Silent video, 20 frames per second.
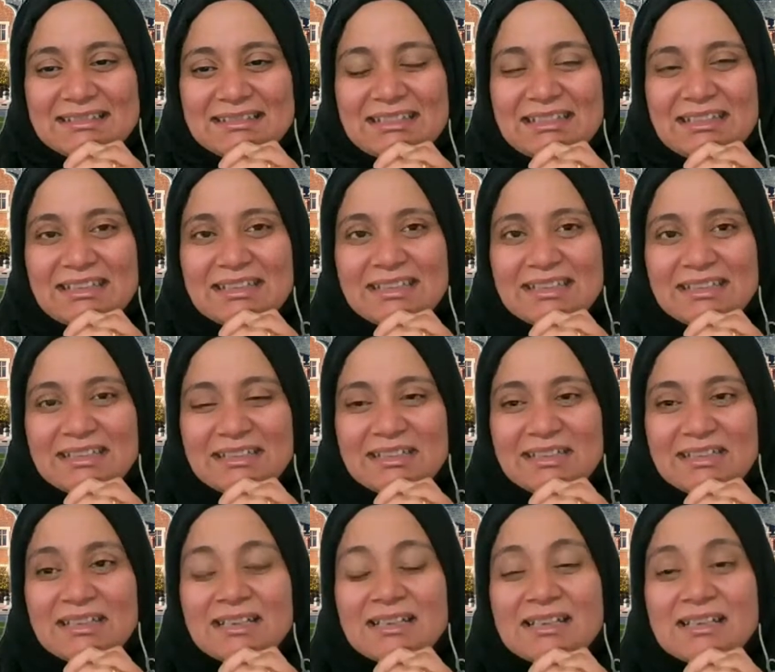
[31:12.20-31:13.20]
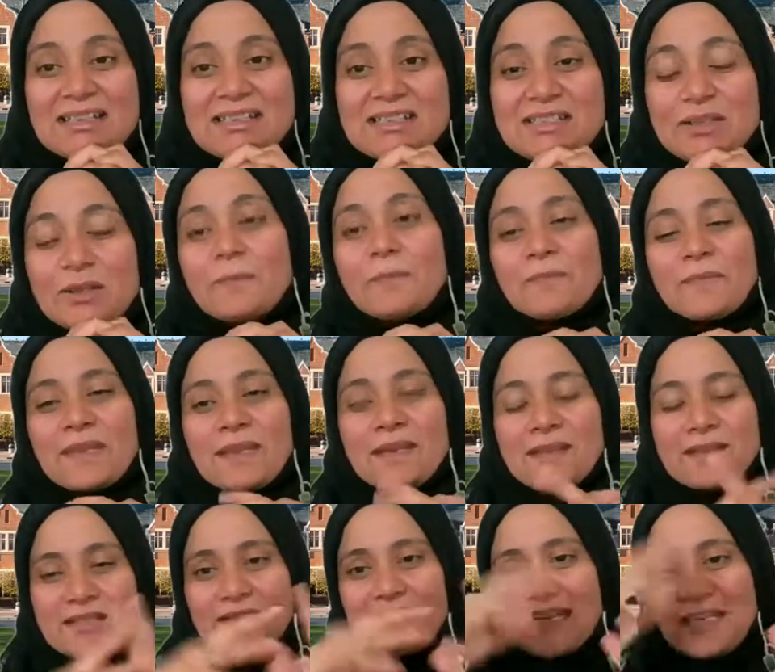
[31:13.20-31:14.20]
Yeah. So
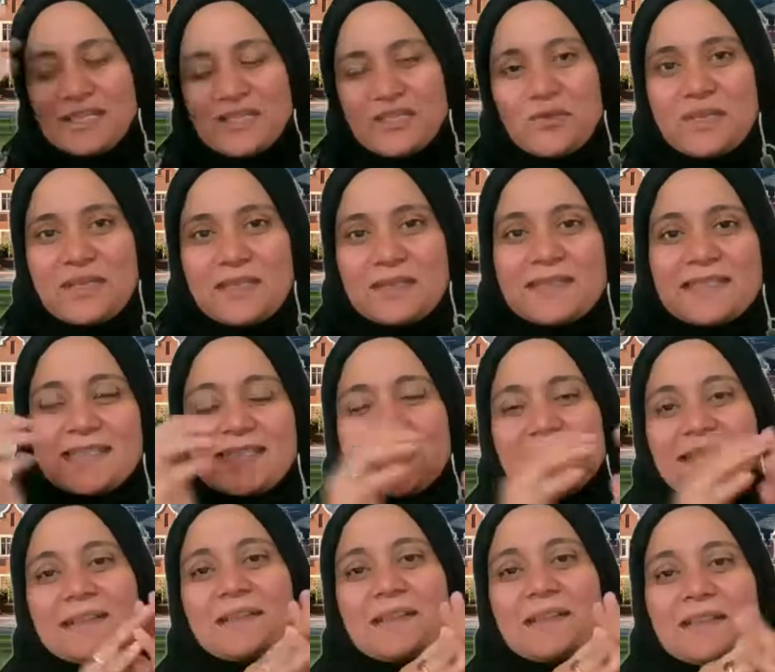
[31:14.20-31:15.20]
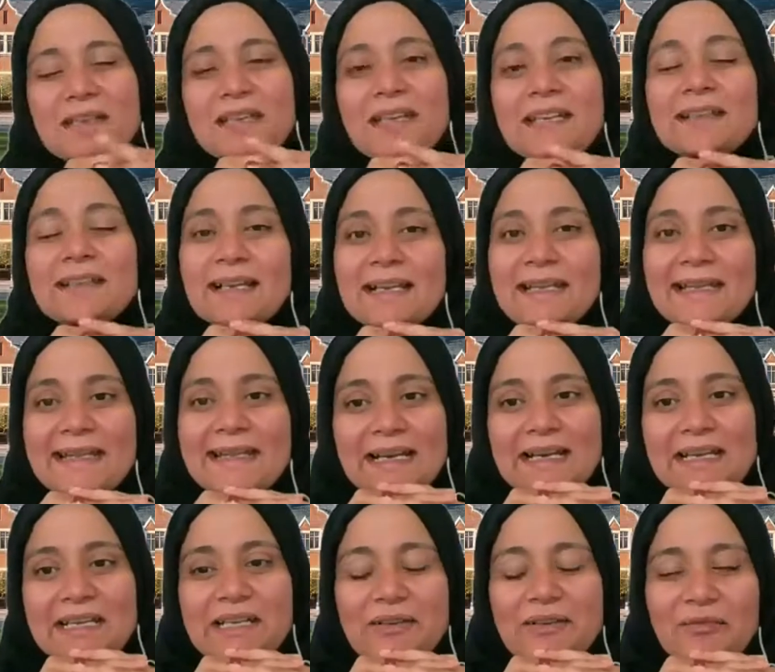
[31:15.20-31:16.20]
as you can see, in our
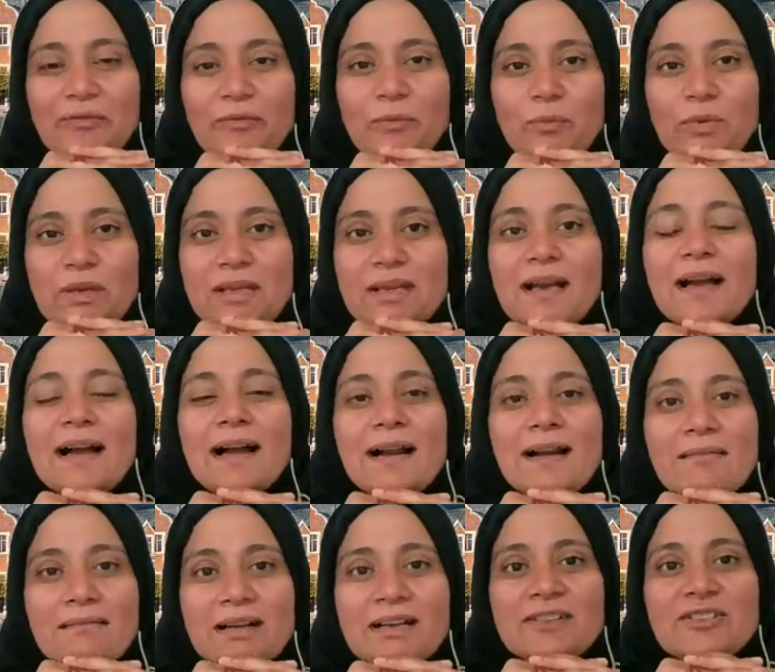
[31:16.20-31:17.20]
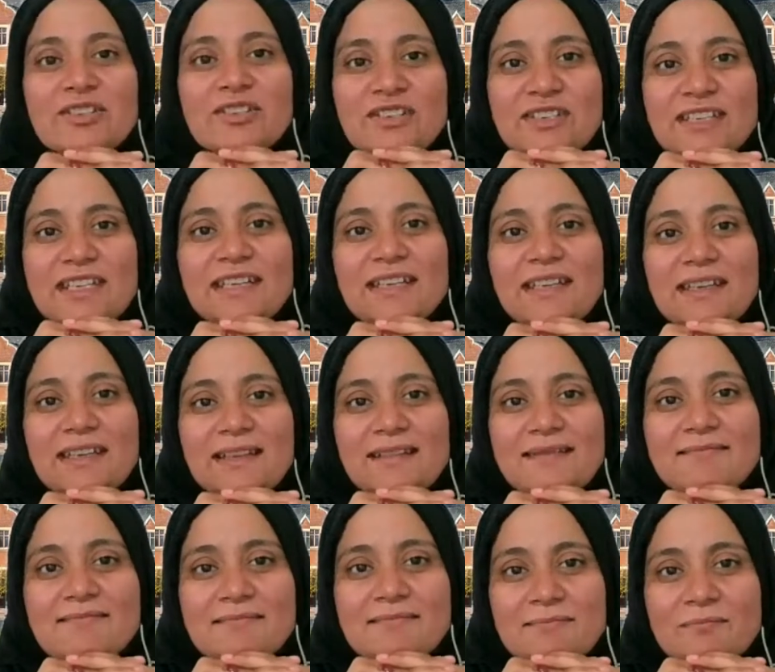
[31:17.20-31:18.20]
life, we are
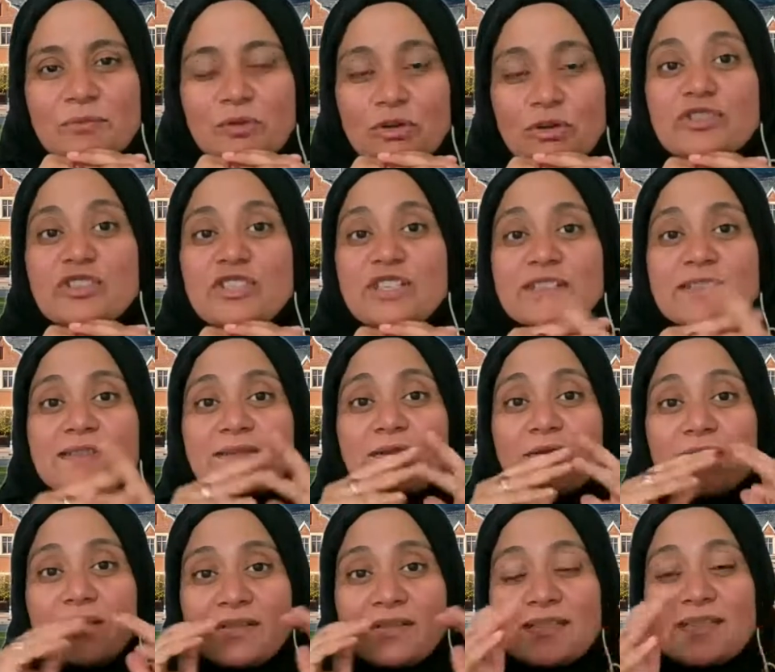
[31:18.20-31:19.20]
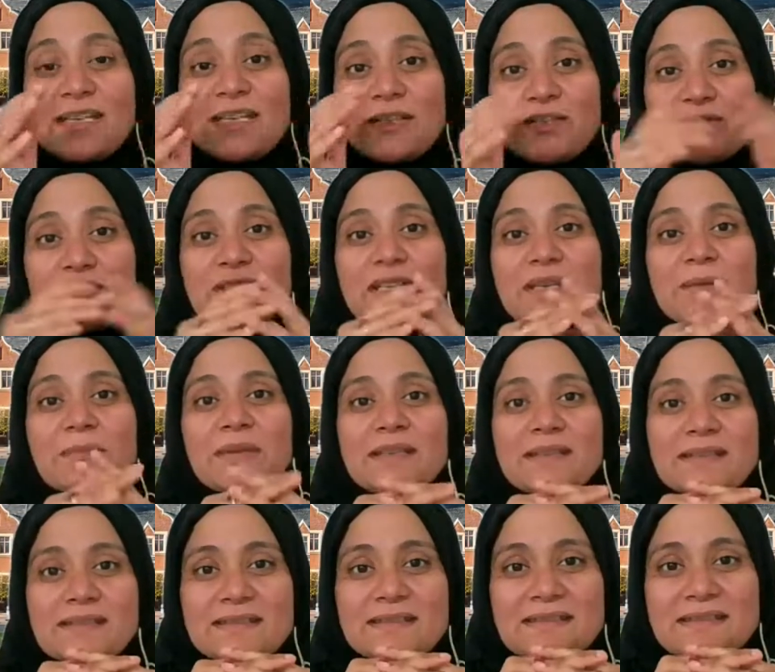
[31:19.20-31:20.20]
undertaking projects on a day-to-day
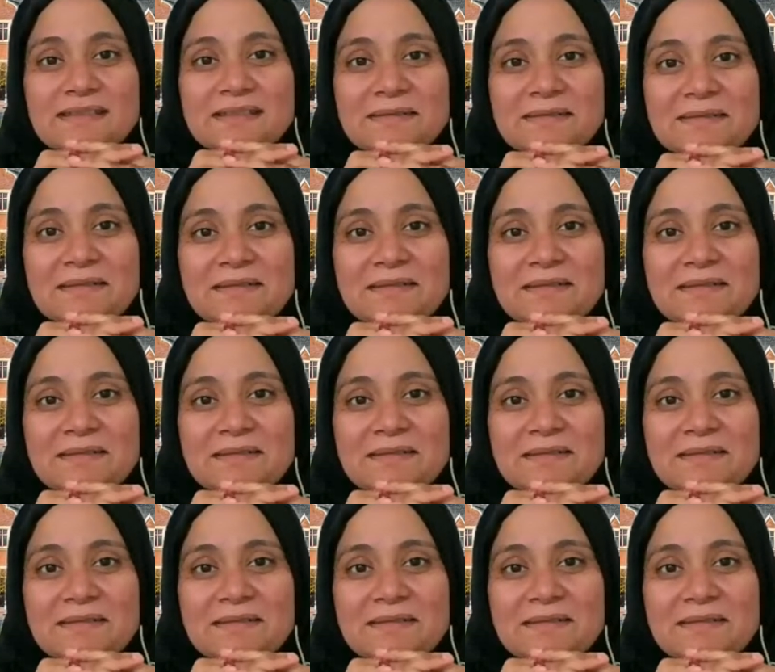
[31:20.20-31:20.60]
basis.